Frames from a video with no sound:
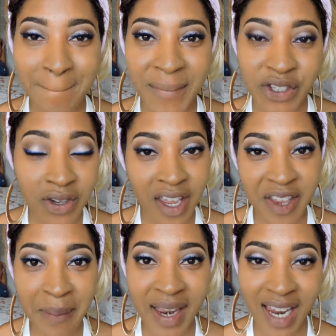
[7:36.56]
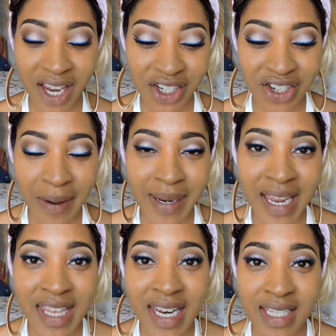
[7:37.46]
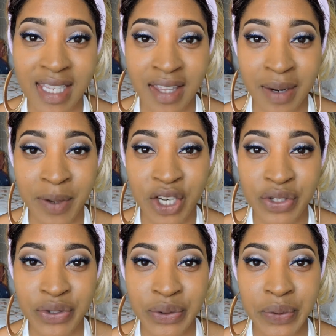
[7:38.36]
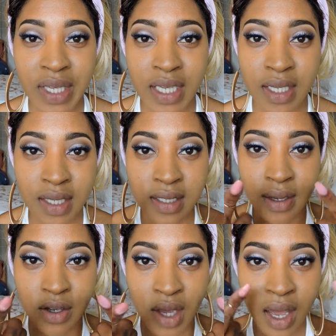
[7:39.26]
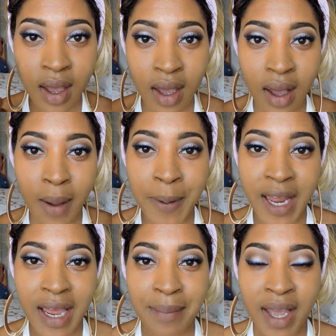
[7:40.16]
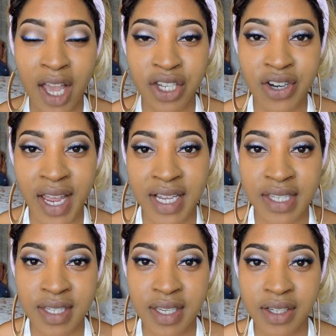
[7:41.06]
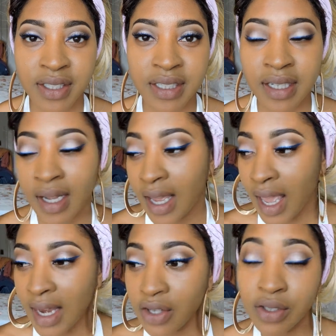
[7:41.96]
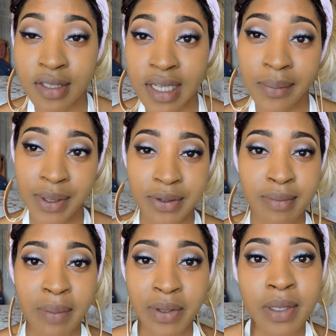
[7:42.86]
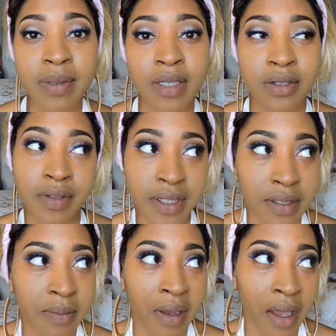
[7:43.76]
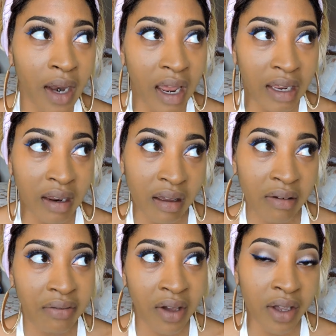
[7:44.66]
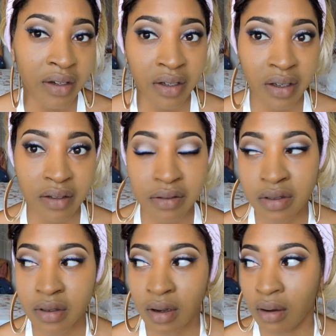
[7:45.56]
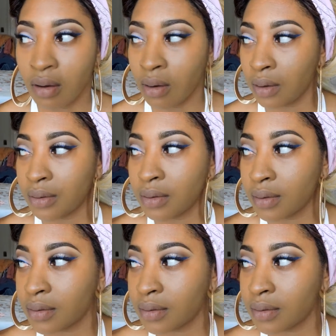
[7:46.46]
So now that my lashes are applied, the next thing that I'm going to do is apply my under eye concealer. And usually I would use my beauty blender for this, but I can't find it, so